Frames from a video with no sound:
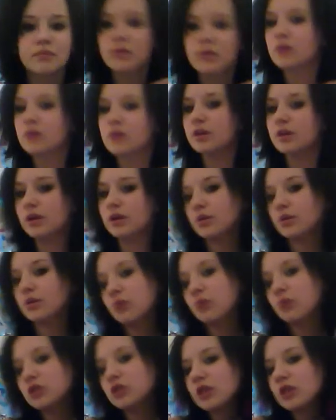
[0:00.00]
Then you're going to
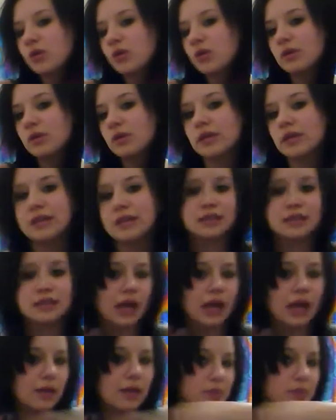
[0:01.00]
brush that one last
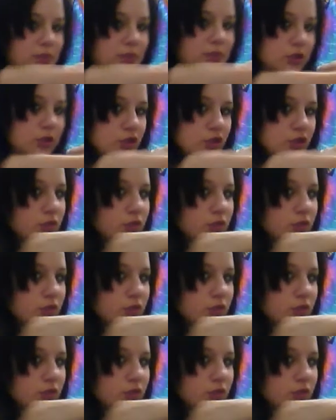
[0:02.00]
time to make sure.